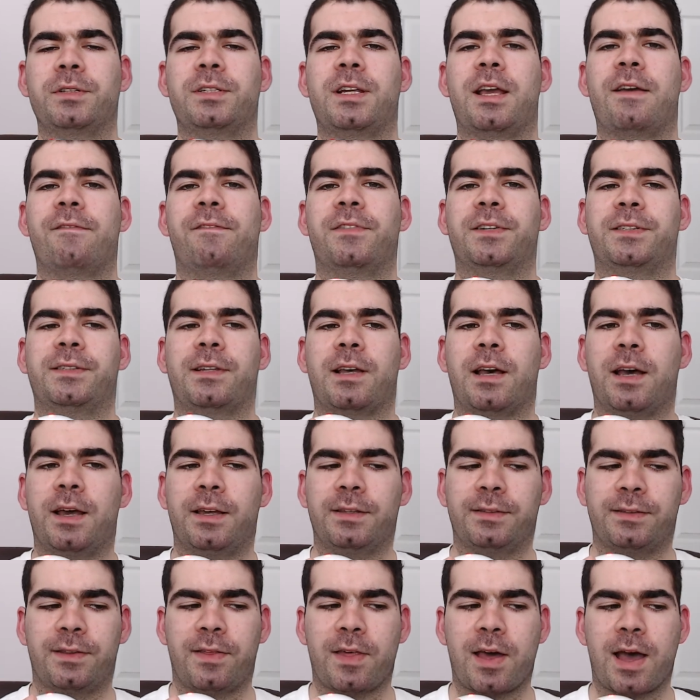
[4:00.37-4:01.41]
to
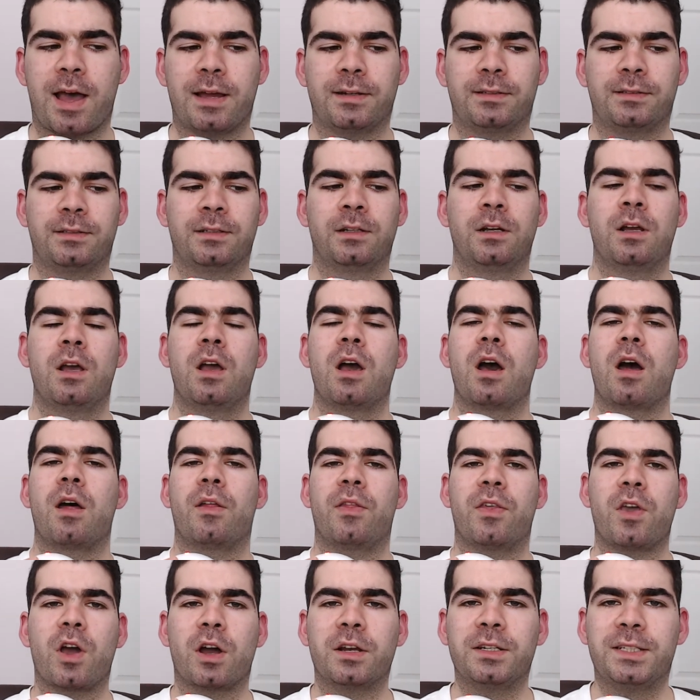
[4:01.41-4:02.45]
emphasize that
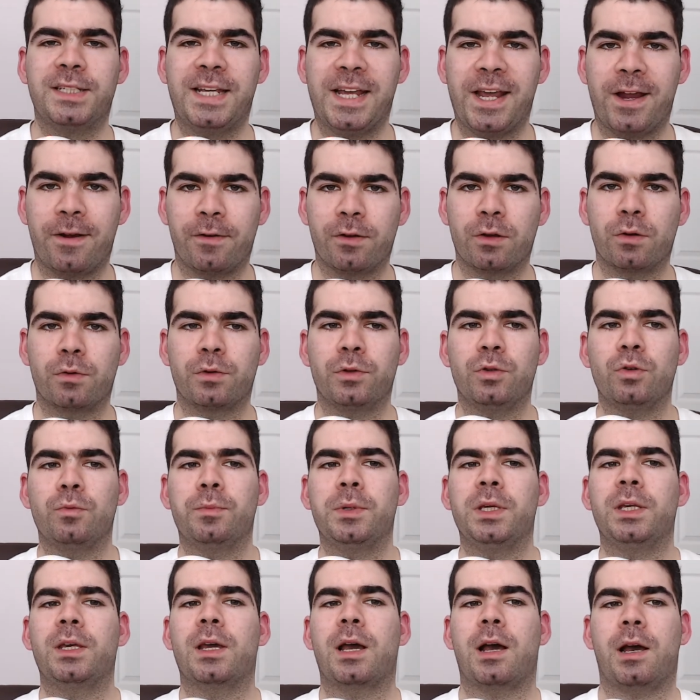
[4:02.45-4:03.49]
the Ontario
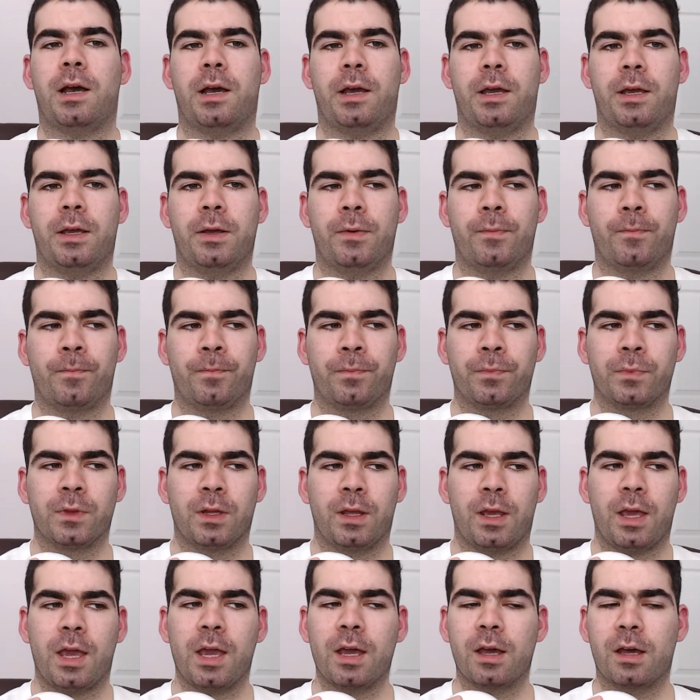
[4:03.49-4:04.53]
UBI
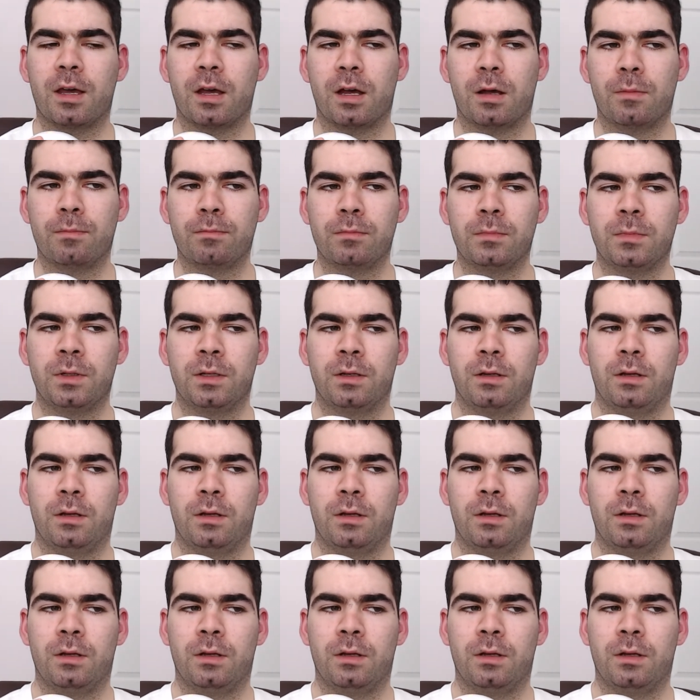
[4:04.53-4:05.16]
income